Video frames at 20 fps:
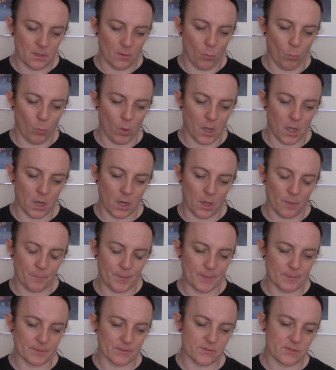What a lot of
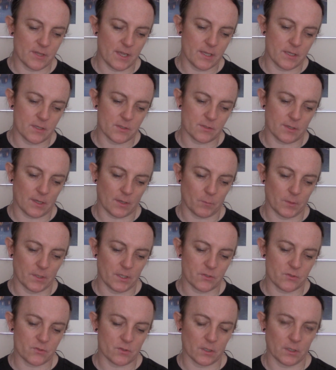people say is, like, when
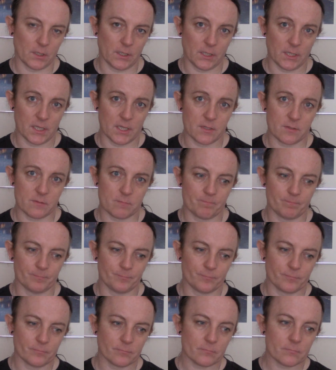you're struggling, is
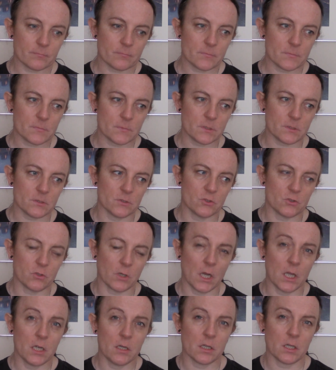
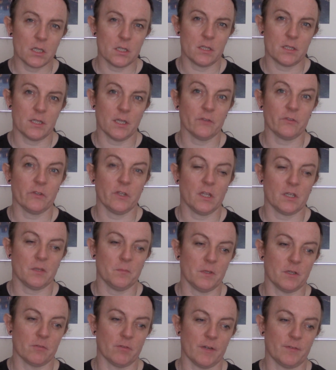try and look at the things that you can
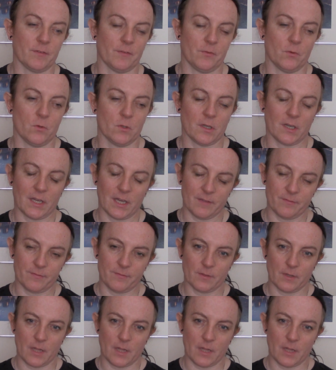be grateful for in your life.